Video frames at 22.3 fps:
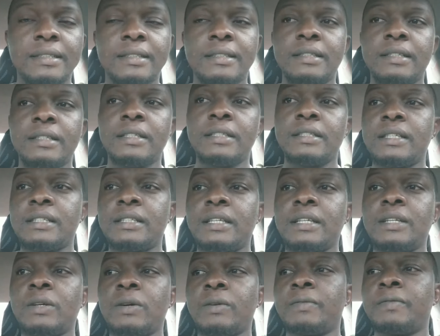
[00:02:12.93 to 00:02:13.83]
Is a thing
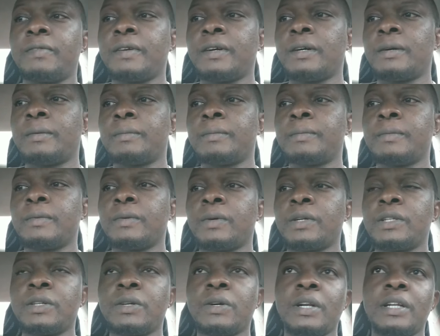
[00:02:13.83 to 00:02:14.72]
of what do you
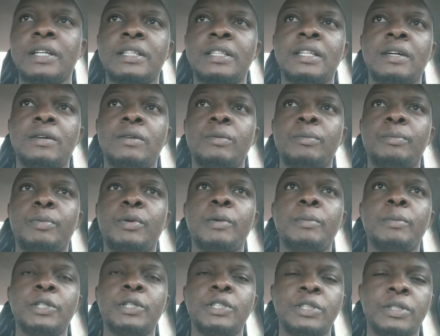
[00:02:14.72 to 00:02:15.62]
call it now?
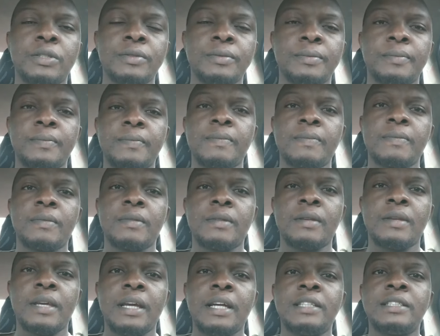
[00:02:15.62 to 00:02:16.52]
Promotion.
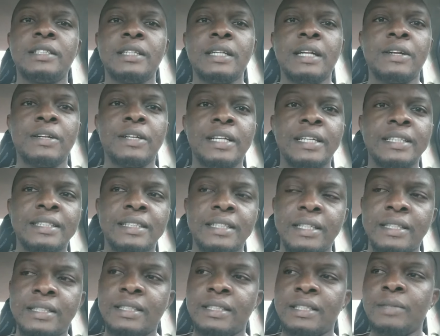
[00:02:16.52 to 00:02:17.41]
Entering another
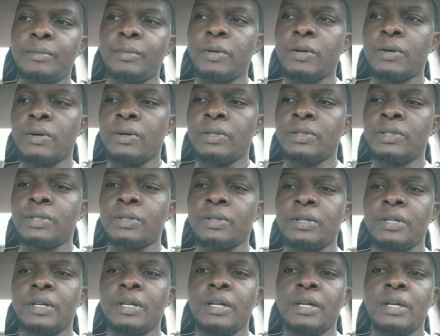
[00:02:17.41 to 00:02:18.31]
stage in Igbo culture.
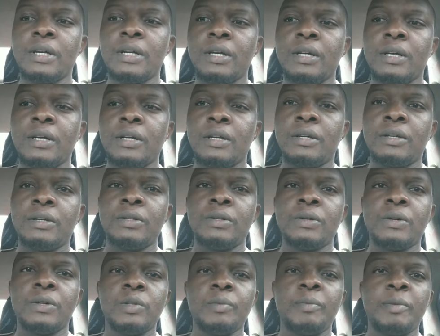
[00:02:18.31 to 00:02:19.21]

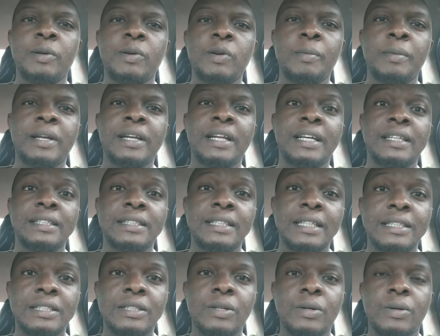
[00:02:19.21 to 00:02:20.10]
You become an
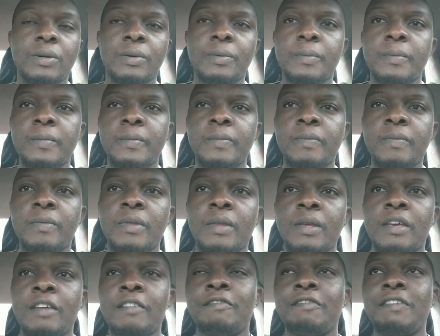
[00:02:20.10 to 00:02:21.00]
ancestor.
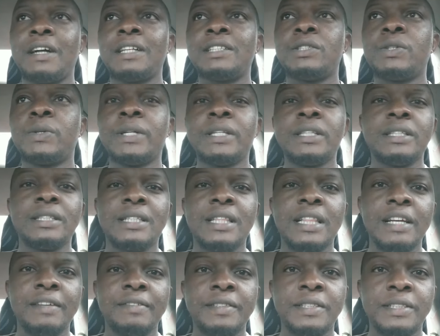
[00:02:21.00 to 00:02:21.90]
In fact, during the
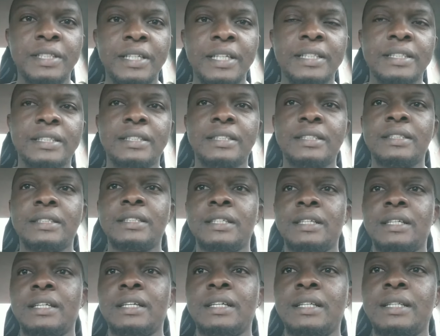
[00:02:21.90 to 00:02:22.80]
slave trade,
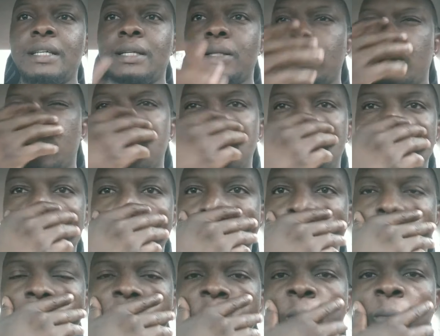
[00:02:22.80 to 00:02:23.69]
they noticed that
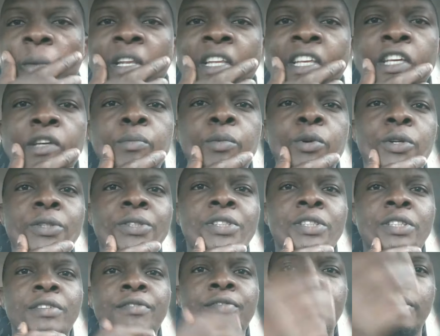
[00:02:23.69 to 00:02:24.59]
so many Igbos
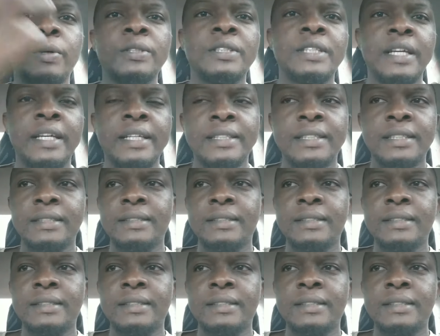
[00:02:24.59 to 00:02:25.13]
revolted.